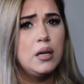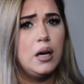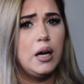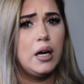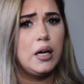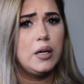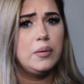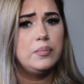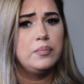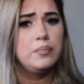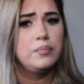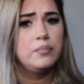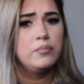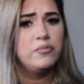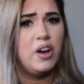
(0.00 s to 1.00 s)

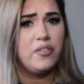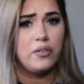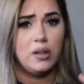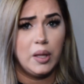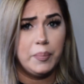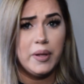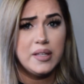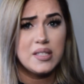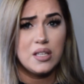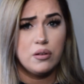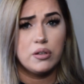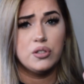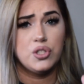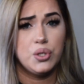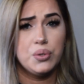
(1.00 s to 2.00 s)
of clip-ins that you
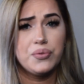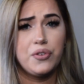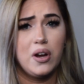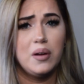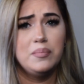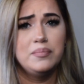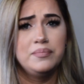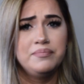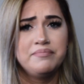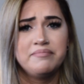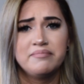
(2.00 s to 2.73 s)
could choose from.